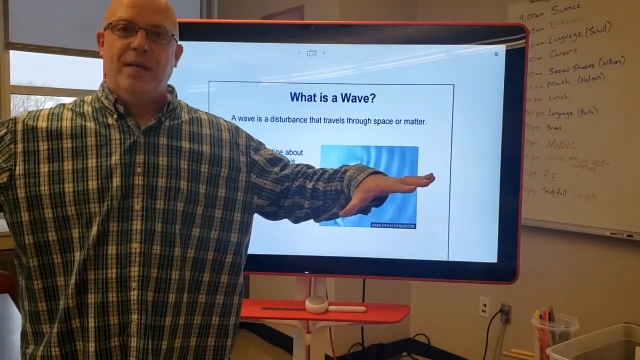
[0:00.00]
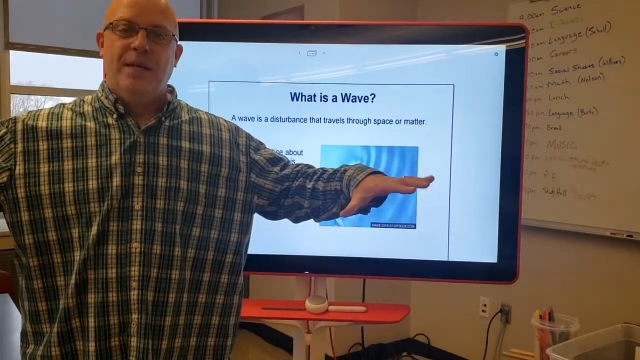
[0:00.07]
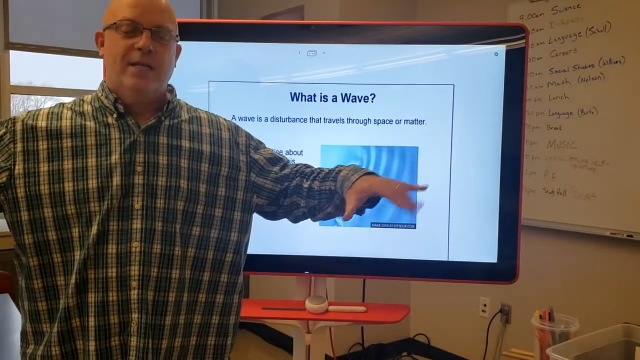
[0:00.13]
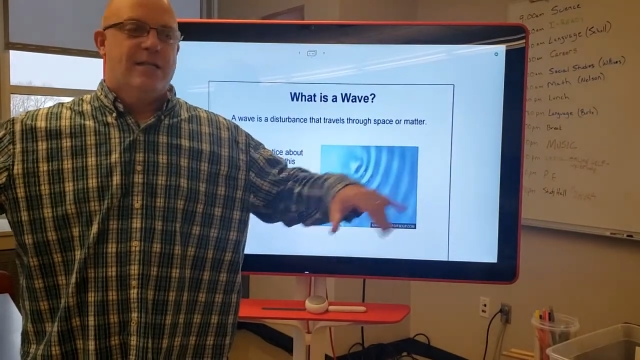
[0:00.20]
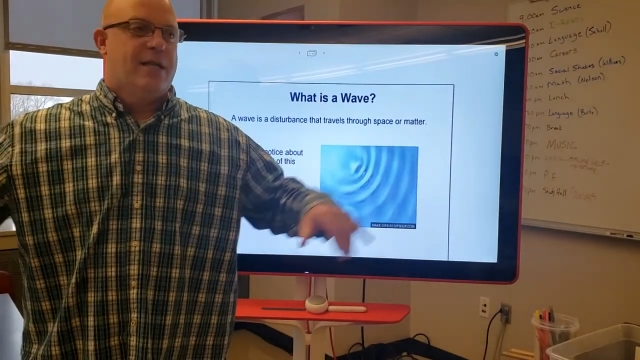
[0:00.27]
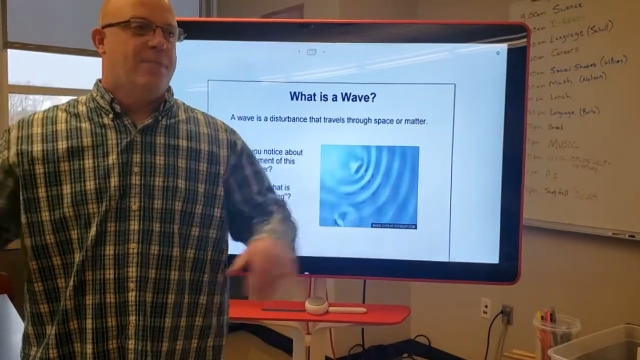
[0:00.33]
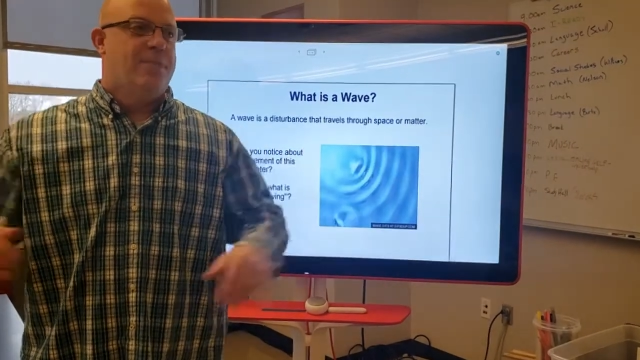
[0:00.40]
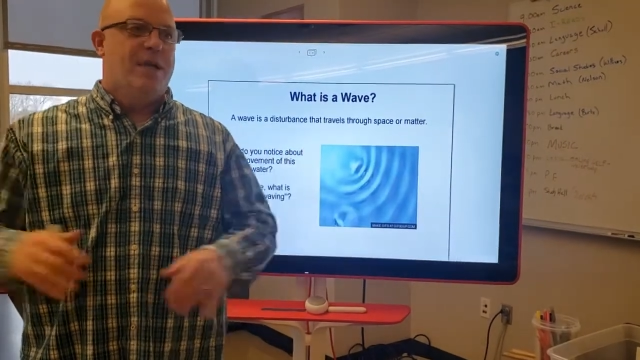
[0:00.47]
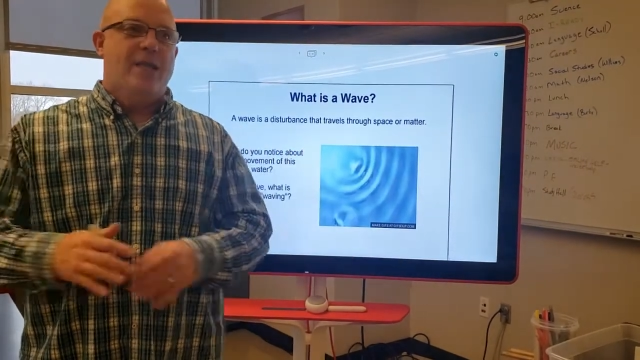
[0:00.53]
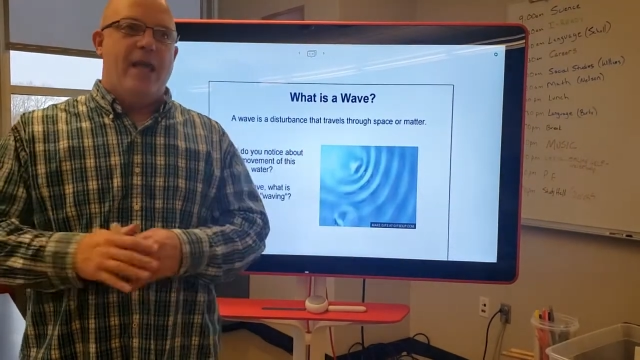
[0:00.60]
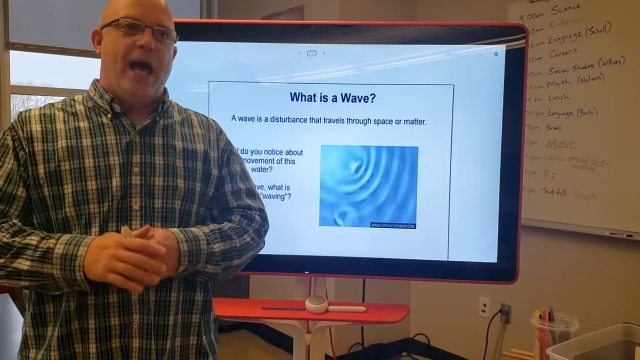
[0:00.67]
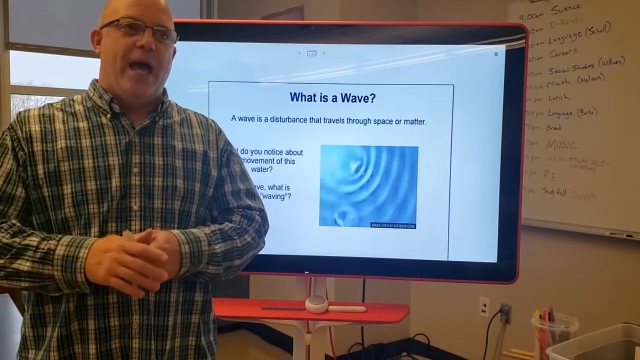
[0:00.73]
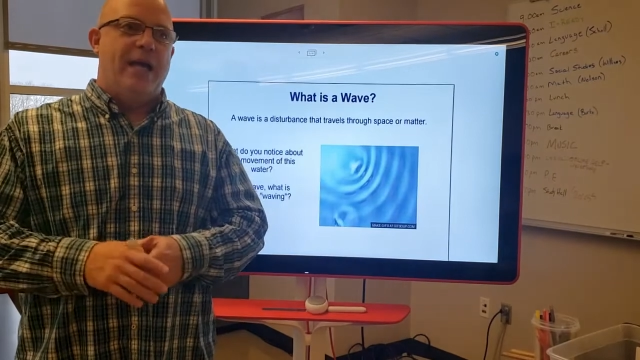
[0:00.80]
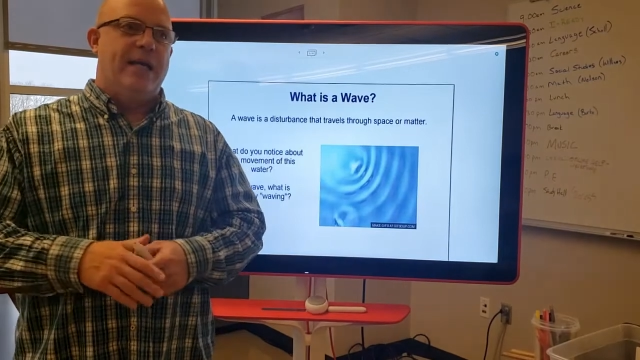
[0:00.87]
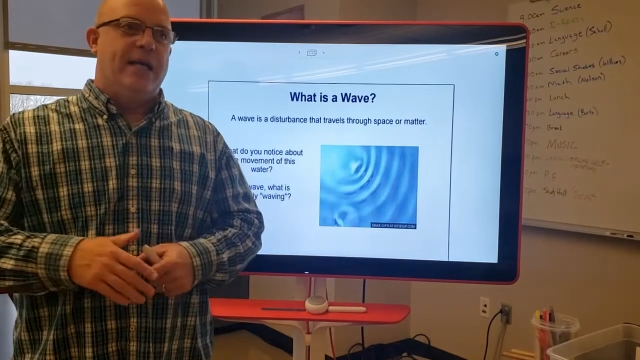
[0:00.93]
something
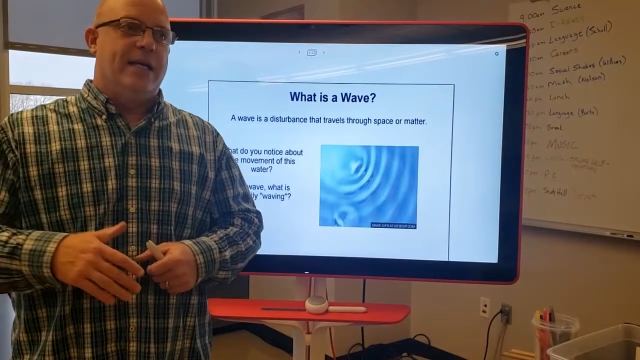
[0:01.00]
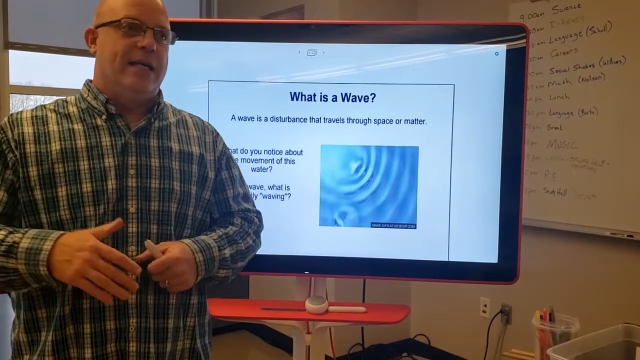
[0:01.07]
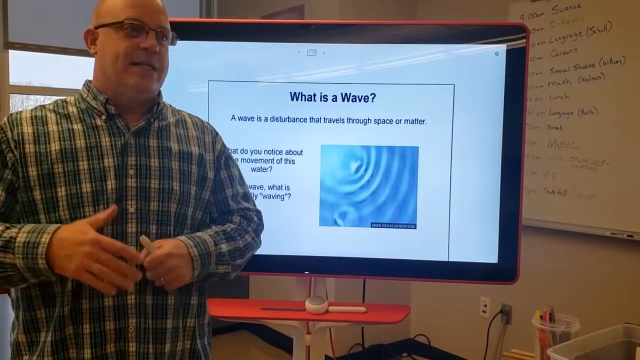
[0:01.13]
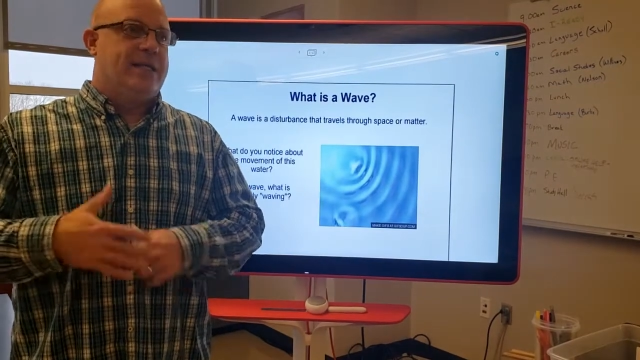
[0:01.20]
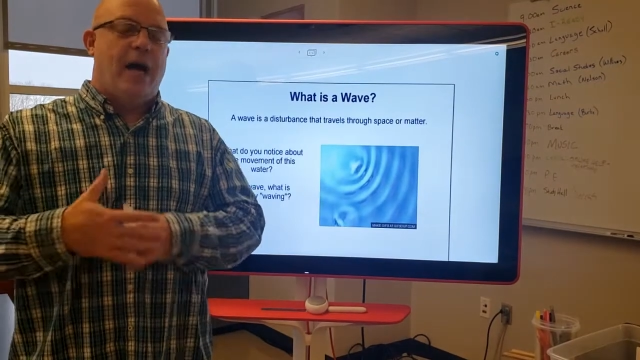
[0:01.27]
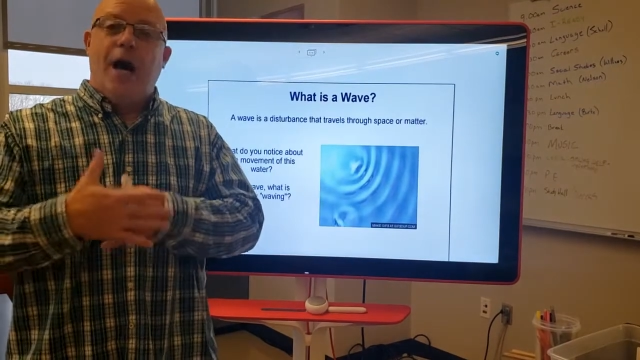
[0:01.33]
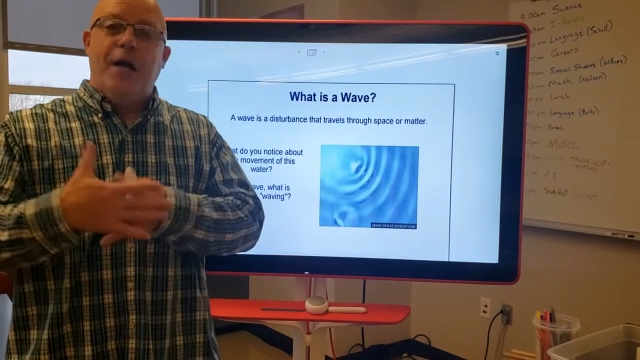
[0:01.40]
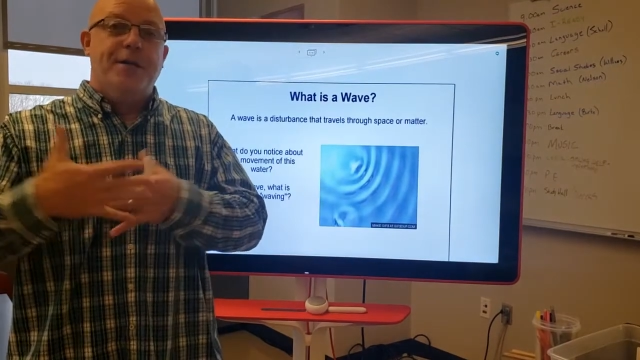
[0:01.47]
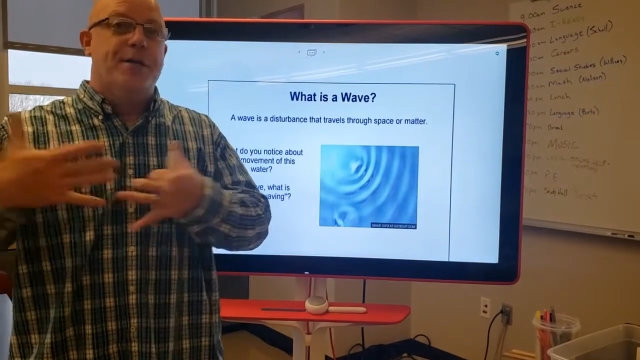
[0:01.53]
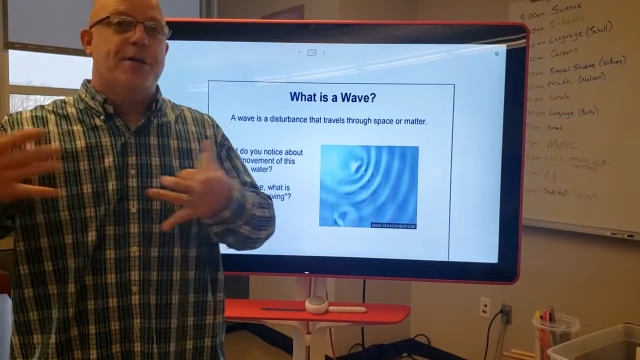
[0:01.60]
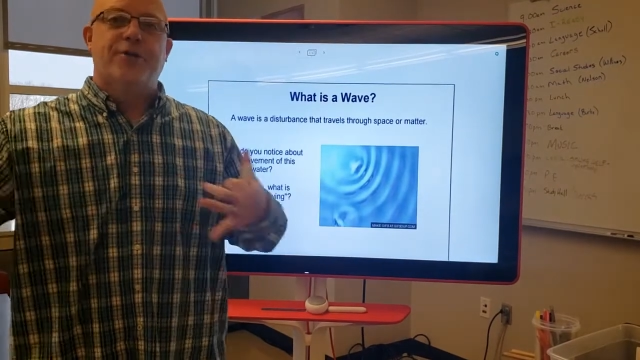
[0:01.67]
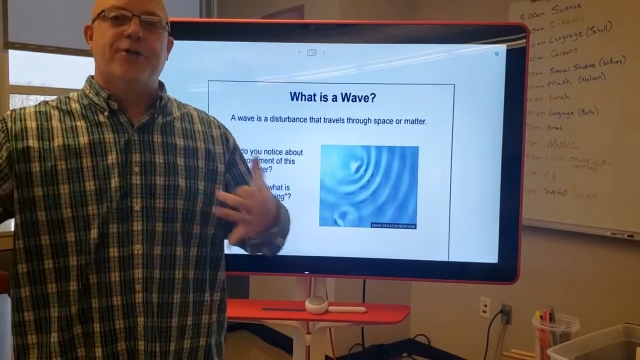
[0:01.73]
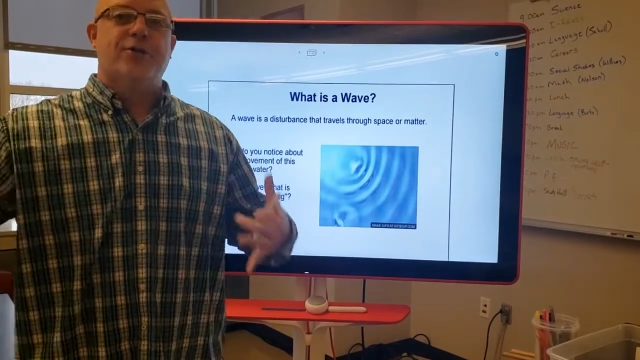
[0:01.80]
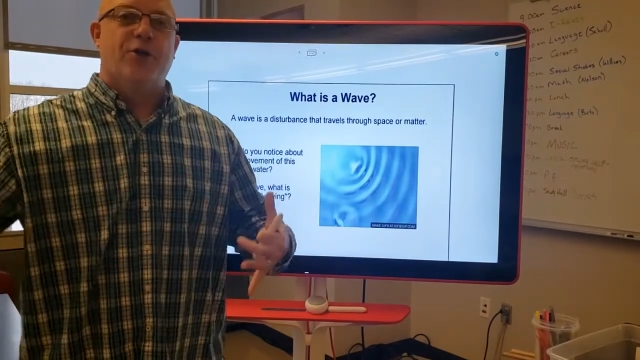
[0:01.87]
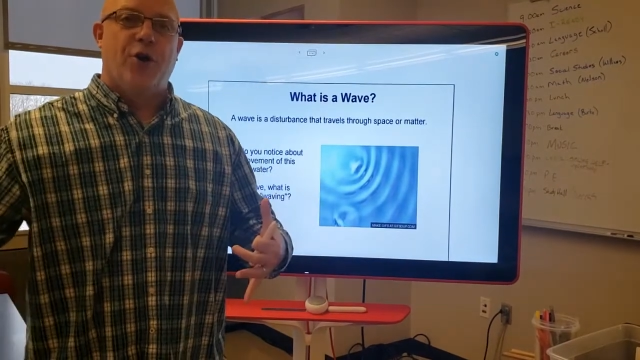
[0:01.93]
that is
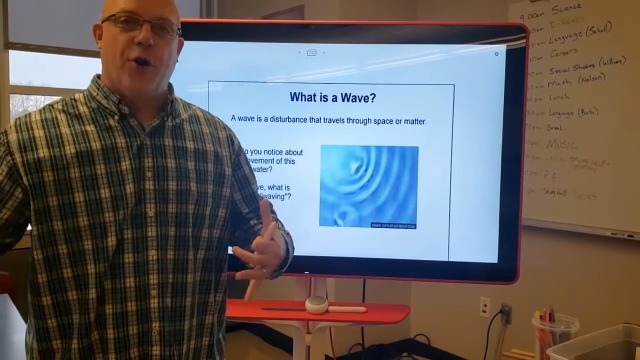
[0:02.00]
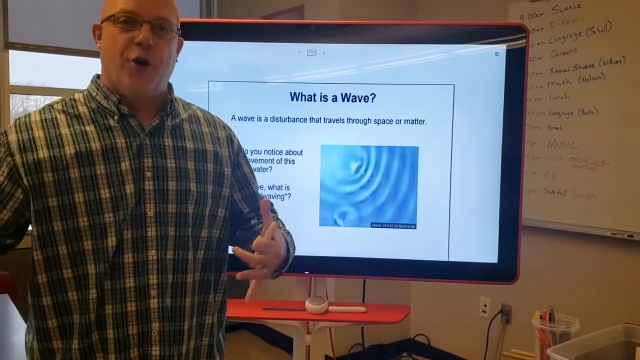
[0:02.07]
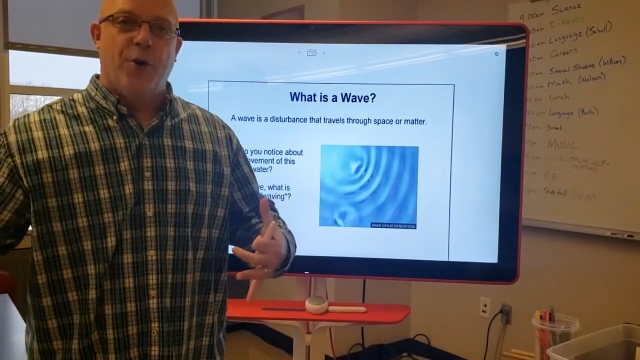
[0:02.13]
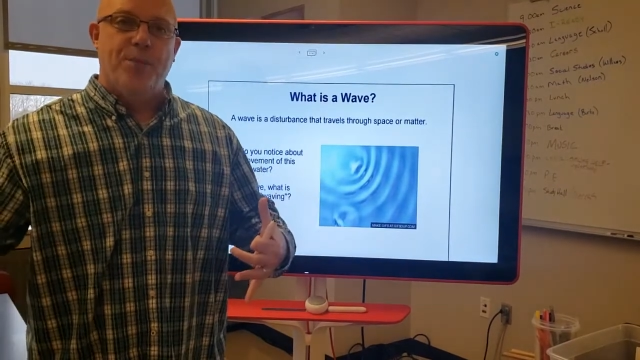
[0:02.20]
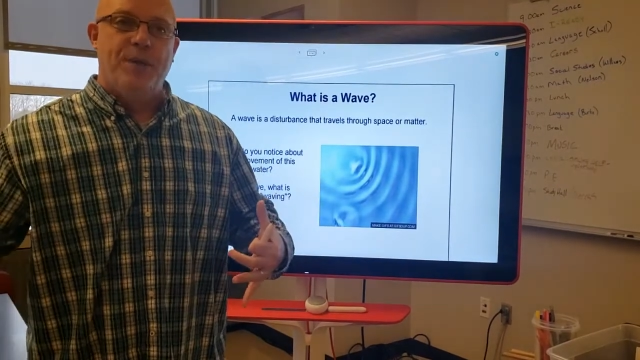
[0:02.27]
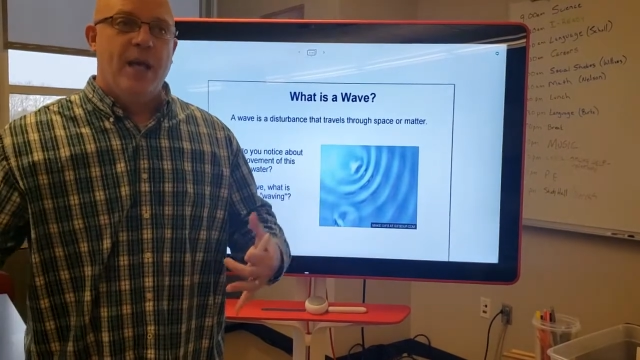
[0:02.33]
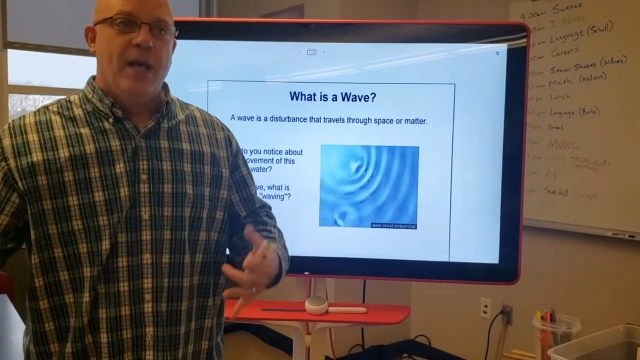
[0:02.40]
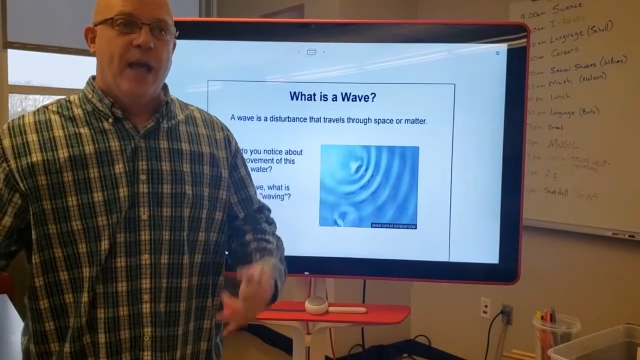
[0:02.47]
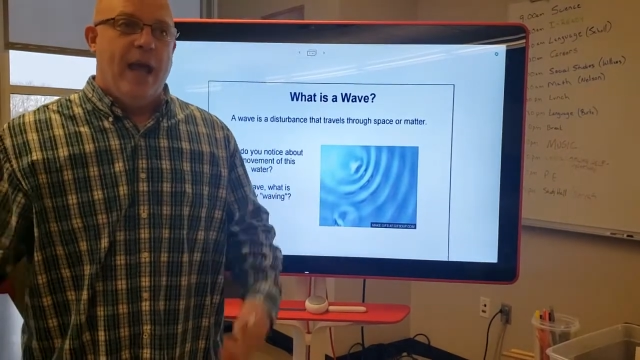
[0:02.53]
undisturbed,